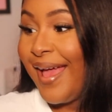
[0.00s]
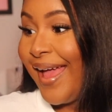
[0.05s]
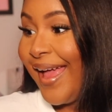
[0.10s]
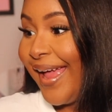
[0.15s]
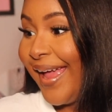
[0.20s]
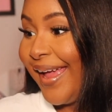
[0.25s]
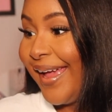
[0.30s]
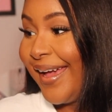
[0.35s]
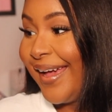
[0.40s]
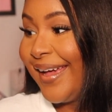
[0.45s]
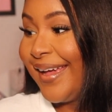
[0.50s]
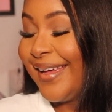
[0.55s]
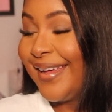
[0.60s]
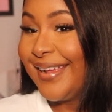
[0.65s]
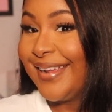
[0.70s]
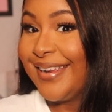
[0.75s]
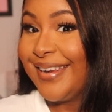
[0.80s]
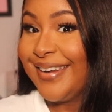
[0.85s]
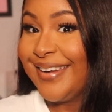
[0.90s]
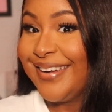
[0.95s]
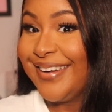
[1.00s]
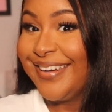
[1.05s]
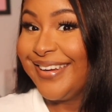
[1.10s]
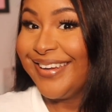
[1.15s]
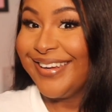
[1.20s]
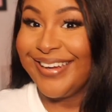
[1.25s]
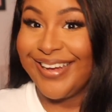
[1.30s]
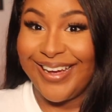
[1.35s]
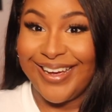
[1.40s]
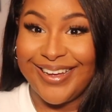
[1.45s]
and
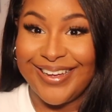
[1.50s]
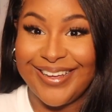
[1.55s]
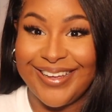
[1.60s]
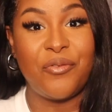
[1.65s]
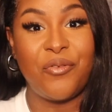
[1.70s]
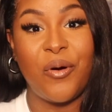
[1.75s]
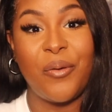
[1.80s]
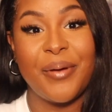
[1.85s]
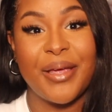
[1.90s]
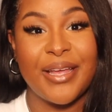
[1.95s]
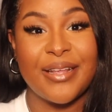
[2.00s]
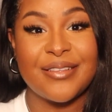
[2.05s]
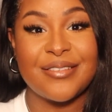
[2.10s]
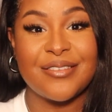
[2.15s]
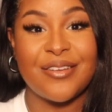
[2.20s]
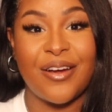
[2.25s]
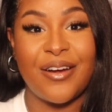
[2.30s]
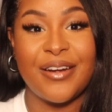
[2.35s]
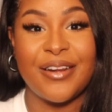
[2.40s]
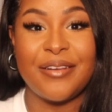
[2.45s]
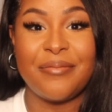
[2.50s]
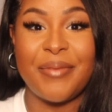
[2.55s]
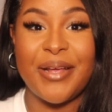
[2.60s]
yeah, before we get started,